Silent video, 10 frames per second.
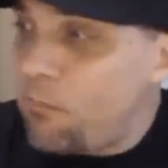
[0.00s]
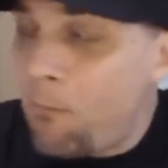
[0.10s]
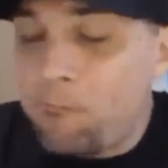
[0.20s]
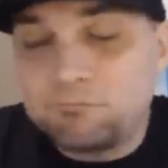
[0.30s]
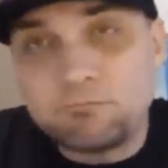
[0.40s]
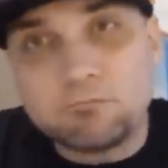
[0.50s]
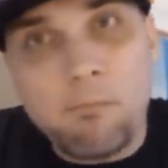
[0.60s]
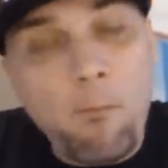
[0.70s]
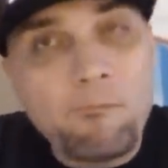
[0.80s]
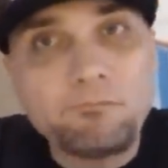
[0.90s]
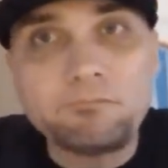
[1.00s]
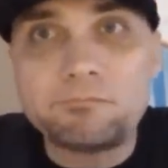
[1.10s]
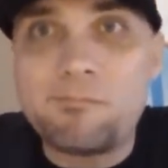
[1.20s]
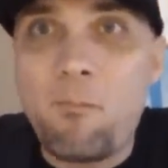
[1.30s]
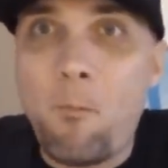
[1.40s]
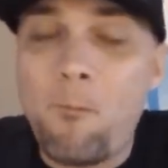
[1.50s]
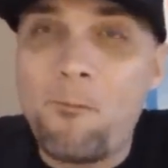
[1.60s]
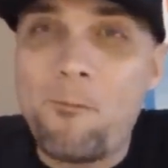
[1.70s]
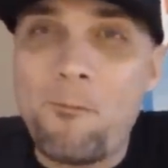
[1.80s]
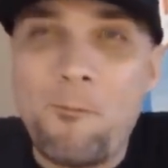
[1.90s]
Mm, mm, mm, mm,
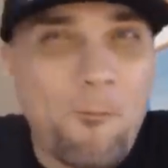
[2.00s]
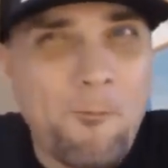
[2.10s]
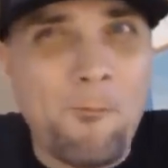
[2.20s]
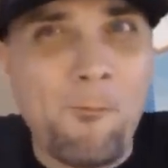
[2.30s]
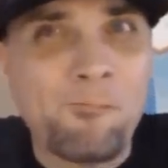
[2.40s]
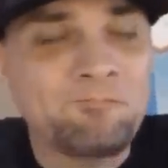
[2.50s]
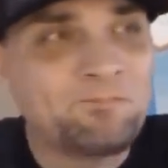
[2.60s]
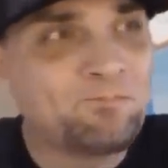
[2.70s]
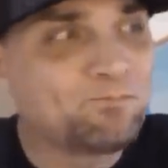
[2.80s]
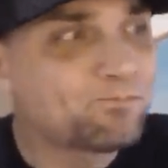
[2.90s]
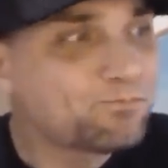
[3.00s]
mm.